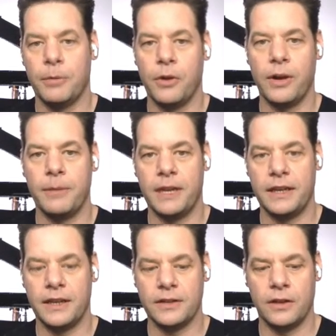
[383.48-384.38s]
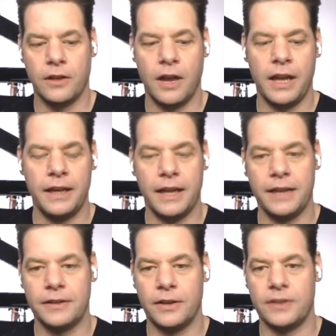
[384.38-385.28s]
program that he does online.
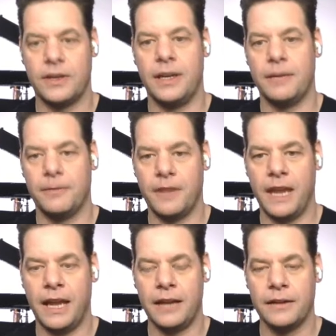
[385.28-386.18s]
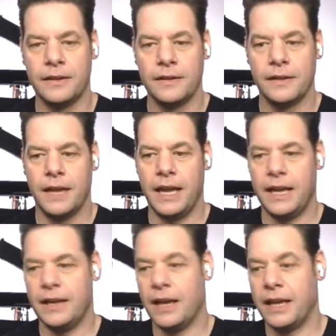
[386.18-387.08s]
And so I signed up for that.
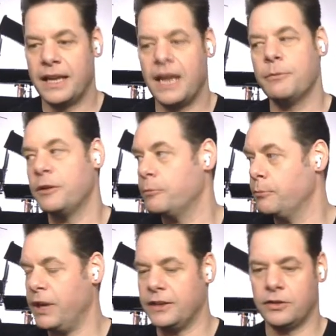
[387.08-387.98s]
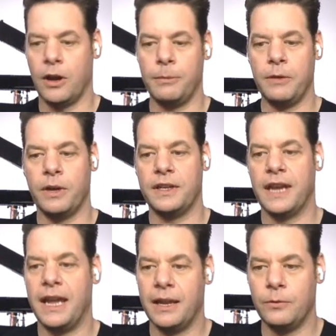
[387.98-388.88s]
And I came and met Tommy one
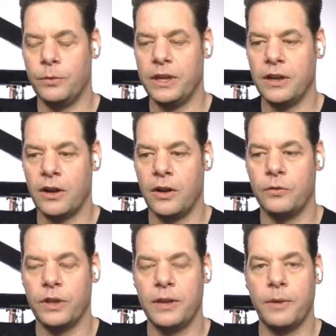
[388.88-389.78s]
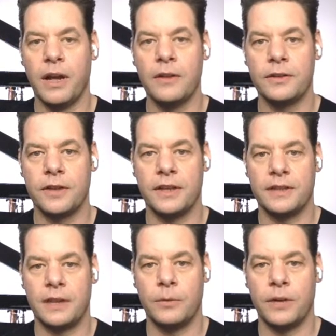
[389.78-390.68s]
day, and we got on really well. So I
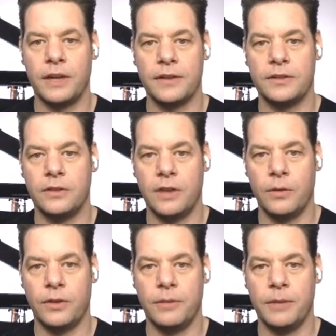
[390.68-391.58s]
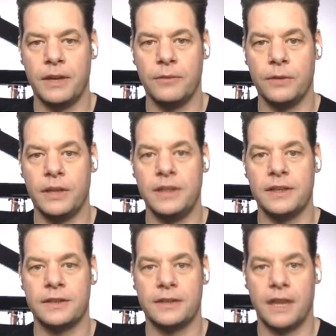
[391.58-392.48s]
started working at the studio with him, and it really
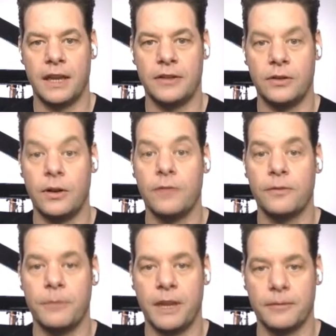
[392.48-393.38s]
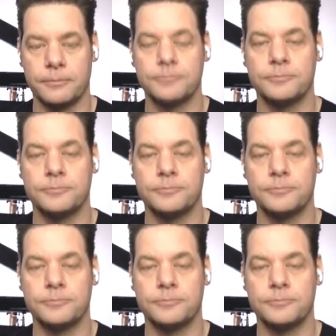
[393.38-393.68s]
just took off from there.